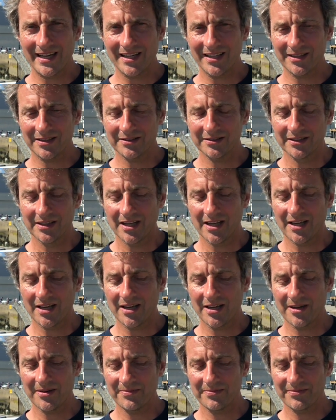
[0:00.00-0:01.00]
now
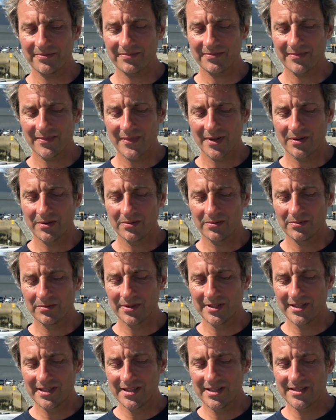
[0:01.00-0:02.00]

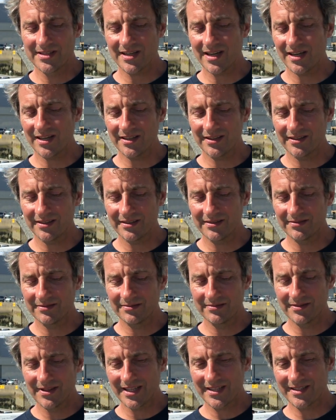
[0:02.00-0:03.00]
we designed,
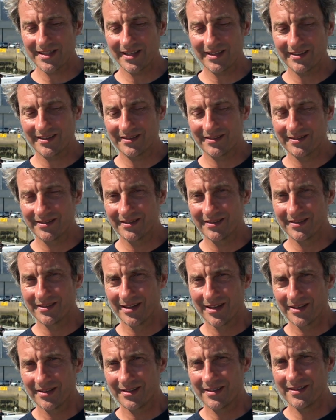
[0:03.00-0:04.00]
let's say,
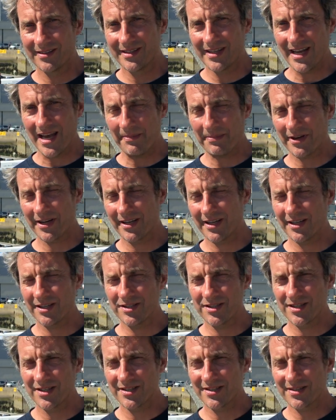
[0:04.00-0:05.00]
the
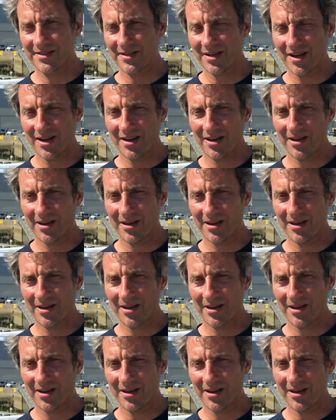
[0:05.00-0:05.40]
appendages